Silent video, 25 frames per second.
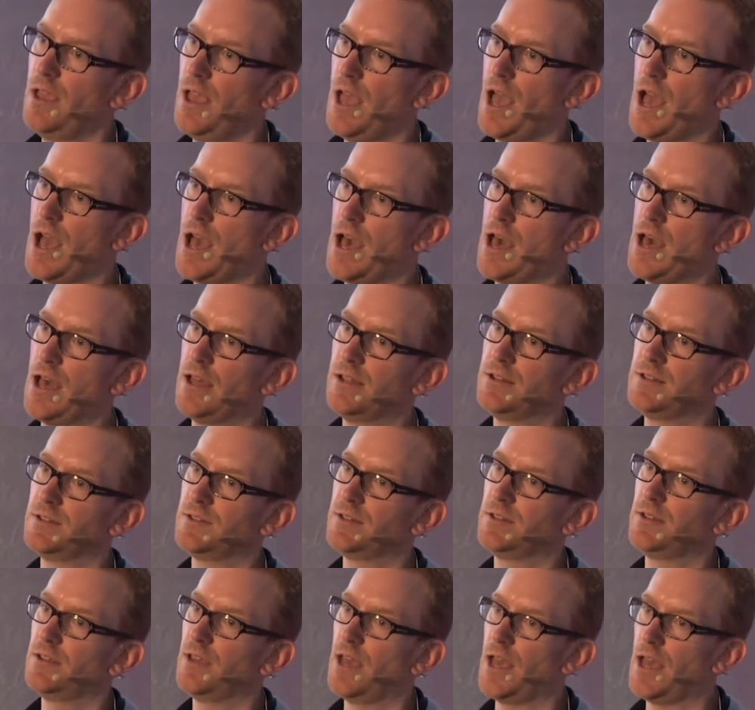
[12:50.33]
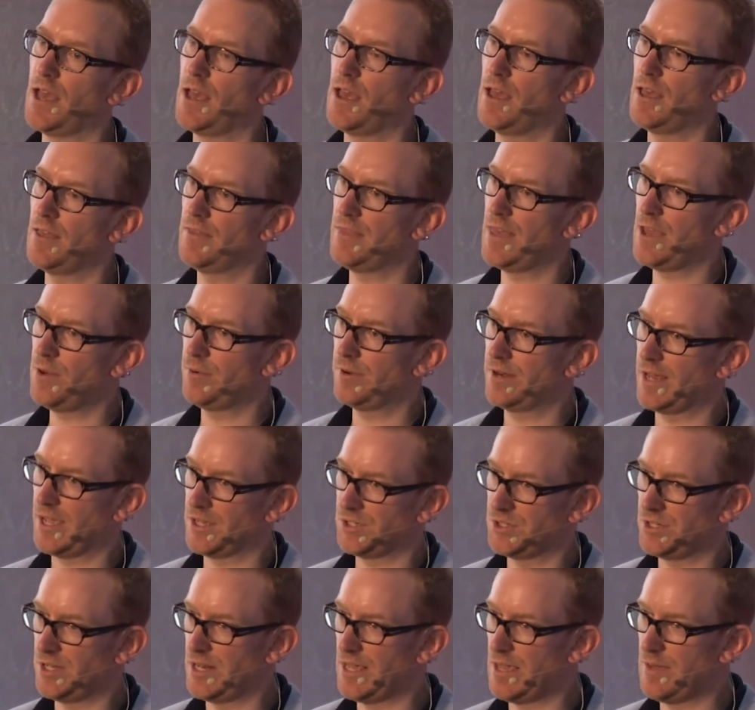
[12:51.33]
and they would
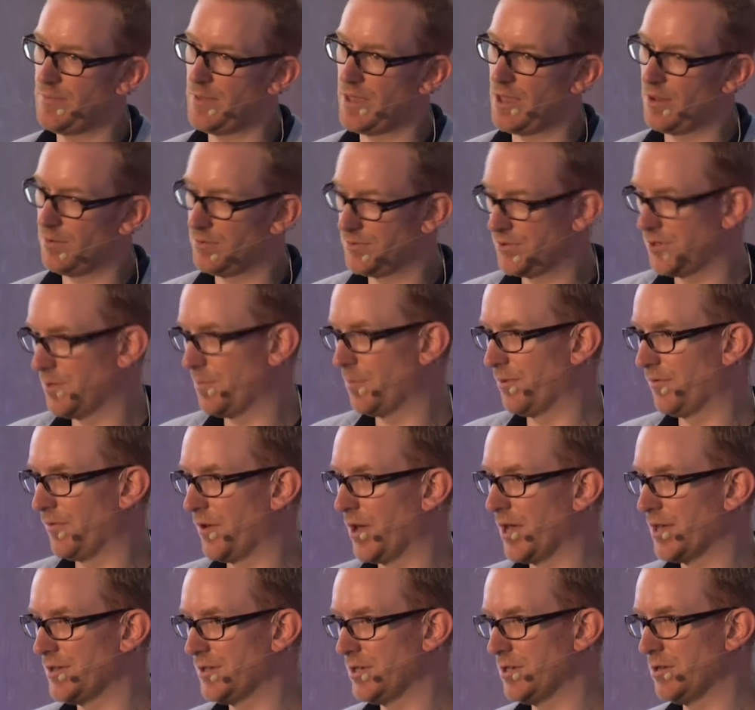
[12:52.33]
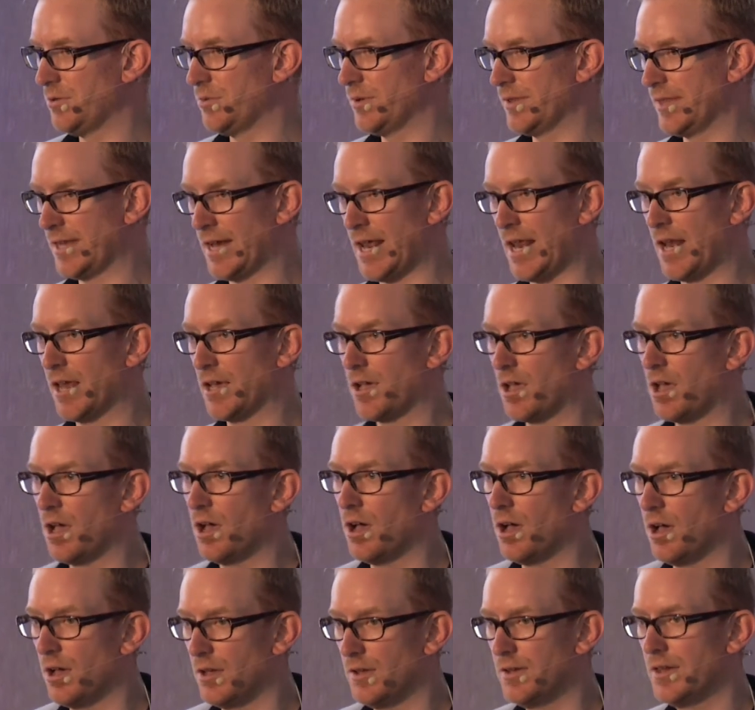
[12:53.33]
actually be able to provide you with an a la
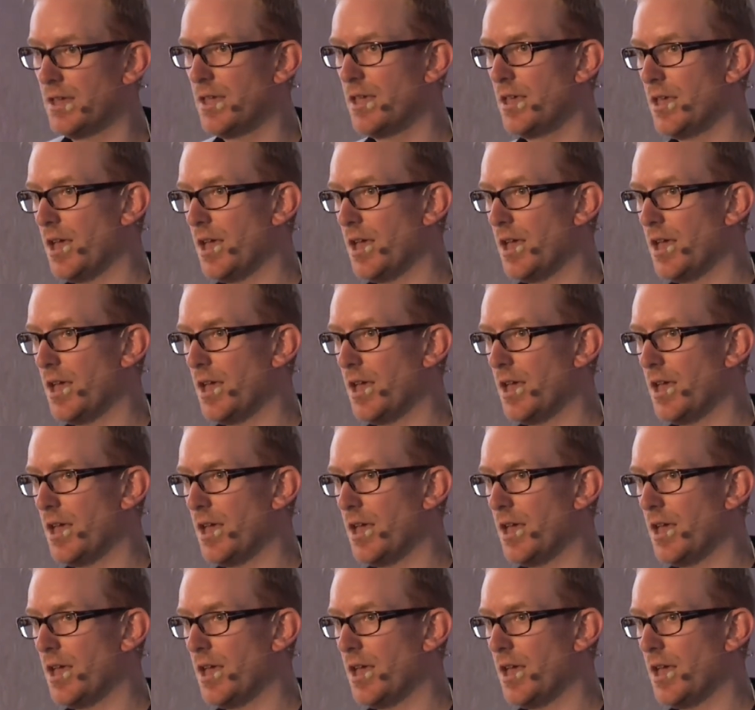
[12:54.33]
carte